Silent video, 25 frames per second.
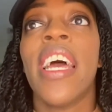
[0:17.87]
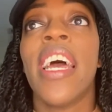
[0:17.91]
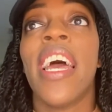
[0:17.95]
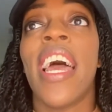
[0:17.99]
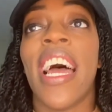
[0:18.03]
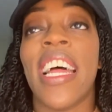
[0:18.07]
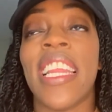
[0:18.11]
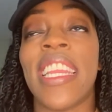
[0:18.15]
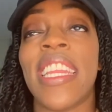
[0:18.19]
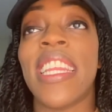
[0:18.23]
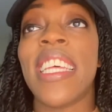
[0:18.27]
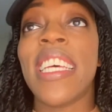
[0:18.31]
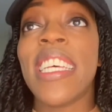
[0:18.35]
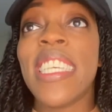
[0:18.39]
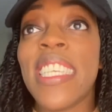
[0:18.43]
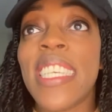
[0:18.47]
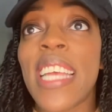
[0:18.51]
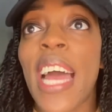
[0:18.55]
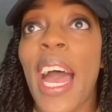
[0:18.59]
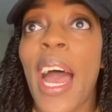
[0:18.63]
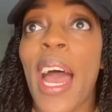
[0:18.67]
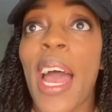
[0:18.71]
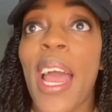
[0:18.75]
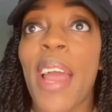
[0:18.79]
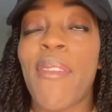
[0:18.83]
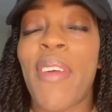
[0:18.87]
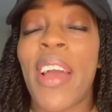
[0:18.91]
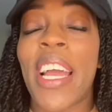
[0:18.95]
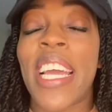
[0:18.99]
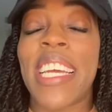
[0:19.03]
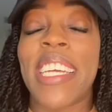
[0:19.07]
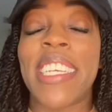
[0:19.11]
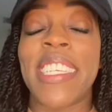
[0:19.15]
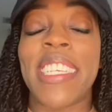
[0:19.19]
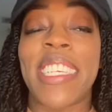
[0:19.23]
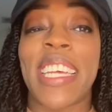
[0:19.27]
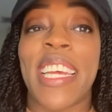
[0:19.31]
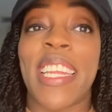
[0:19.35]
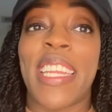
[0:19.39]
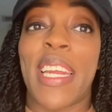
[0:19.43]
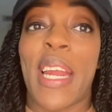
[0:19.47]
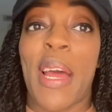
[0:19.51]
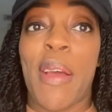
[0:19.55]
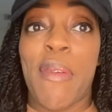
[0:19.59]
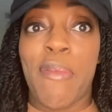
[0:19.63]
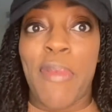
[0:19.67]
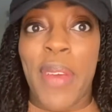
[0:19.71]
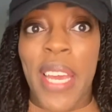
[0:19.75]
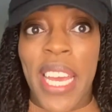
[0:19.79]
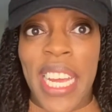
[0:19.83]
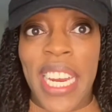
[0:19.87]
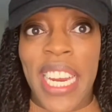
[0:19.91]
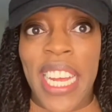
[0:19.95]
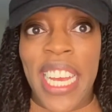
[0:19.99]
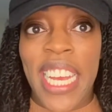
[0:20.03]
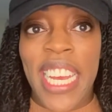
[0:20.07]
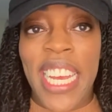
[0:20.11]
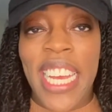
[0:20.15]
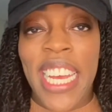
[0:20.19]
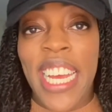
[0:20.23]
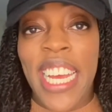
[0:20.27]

at this time I can say that I made it